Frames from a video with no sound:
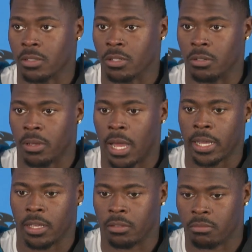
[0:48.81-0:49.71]
So I
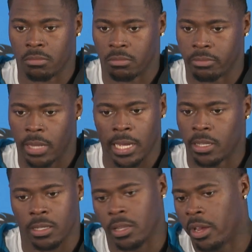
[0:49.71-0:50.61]
can't, I,
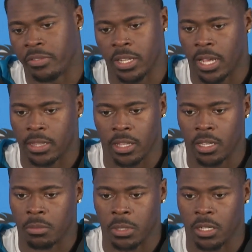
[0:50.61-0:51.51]
every day I thank
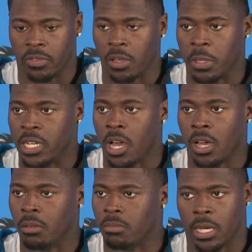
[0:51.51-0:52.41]
him enough, him and
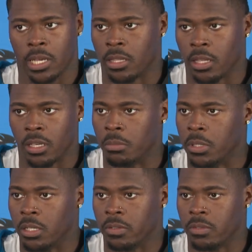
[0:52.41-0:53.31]
Dom, I can't thank him
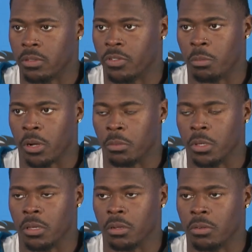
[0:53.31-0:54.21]
enough for bringing me
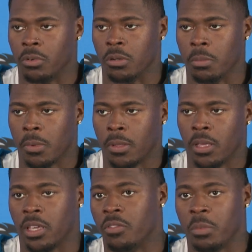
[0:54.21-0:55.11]
here with him
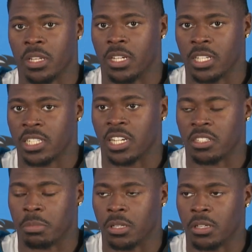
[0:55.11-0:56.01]
and giving me another chance
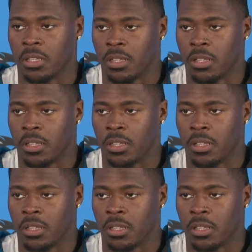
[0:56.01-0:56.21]
to play.